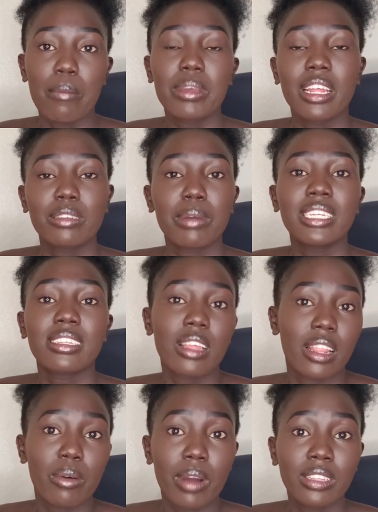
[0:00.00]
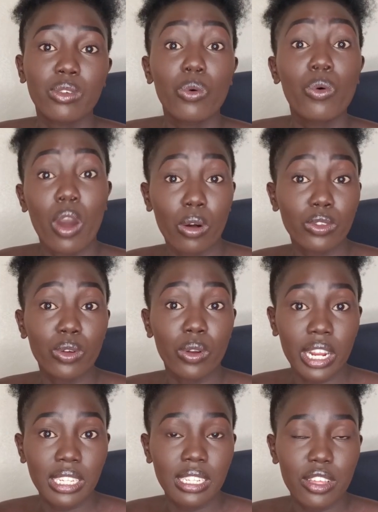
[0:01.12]
In as much as they're the ones who are also
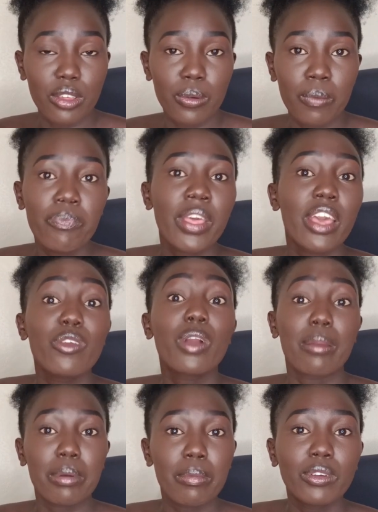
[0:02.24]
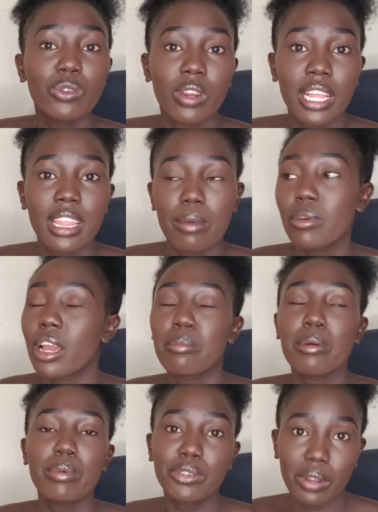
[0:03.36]
rating you, you can be able to rate them. You can
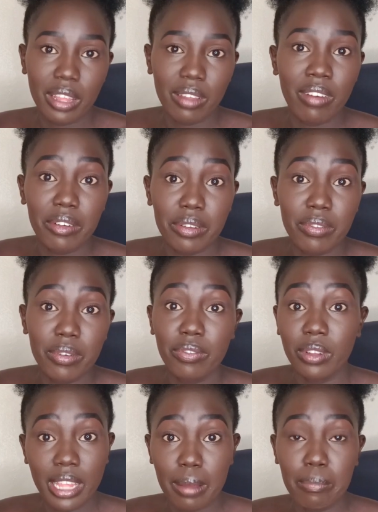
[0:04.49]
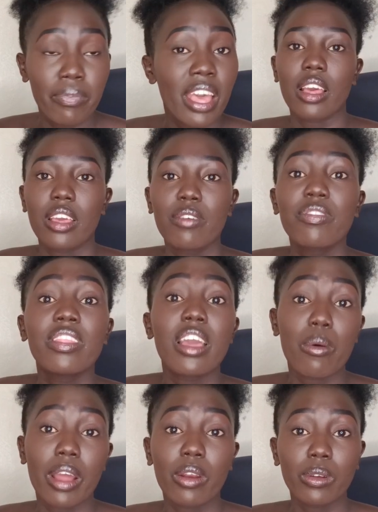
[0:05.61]
be able to leave a review for them. If they
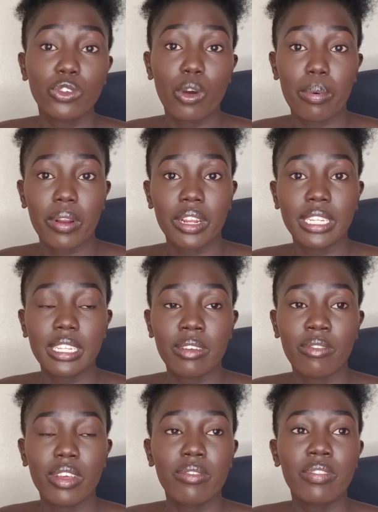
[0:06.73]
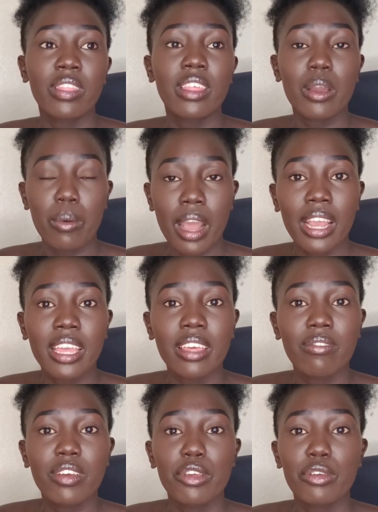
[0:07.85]
were not cooperative, if they were
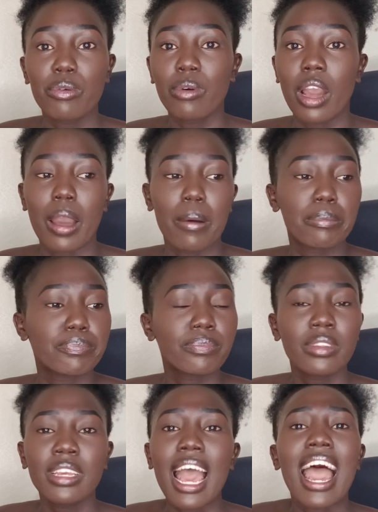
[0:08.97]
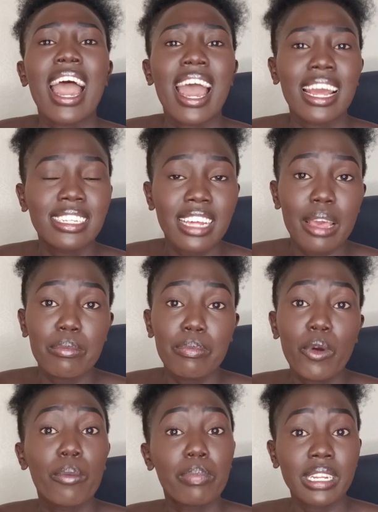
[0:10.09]
giving you a hard time
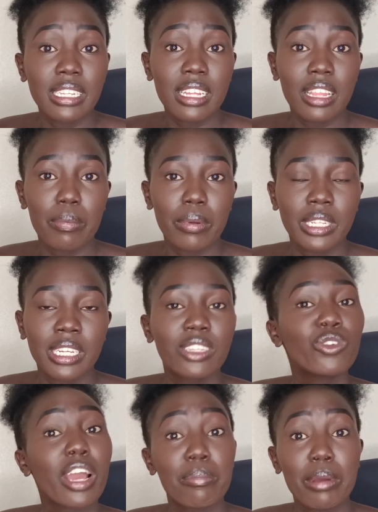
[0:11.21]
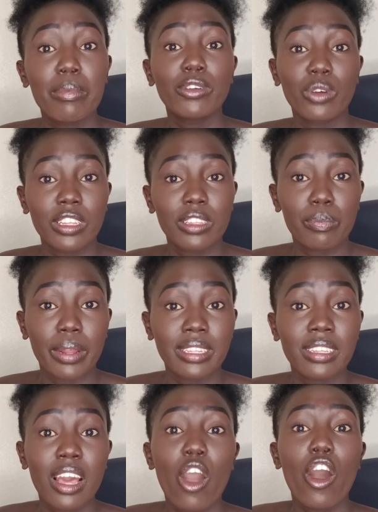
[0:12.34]
completing the project, you can be able to
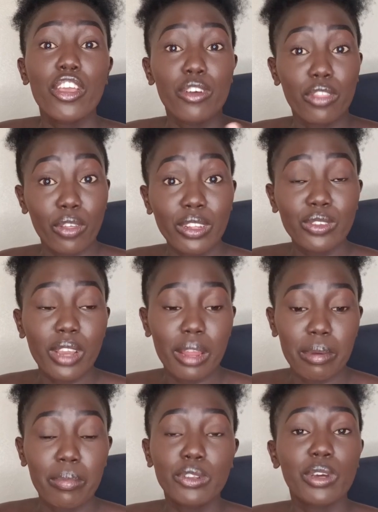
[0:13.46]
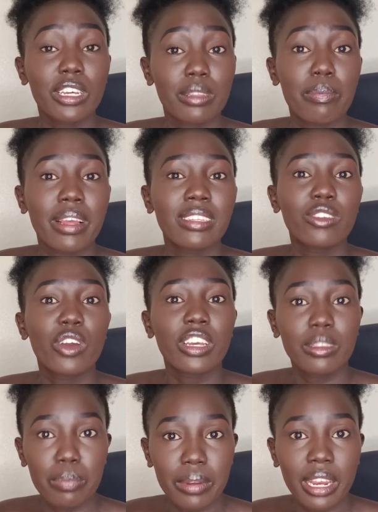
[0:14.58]
express your thoughts. You can be able to express your
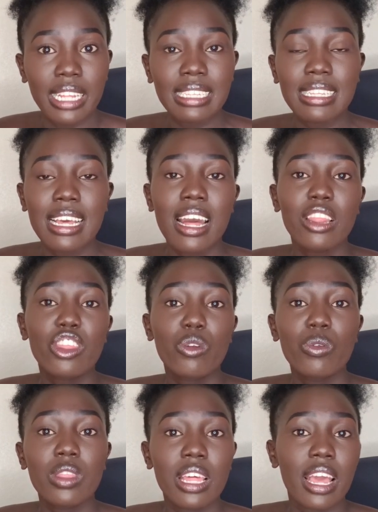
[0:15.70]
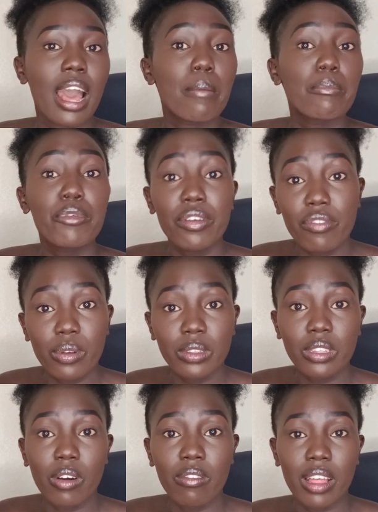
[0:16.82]
experience through the
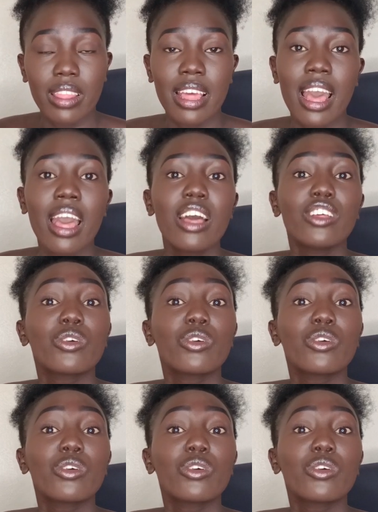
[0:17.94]
reviews over there.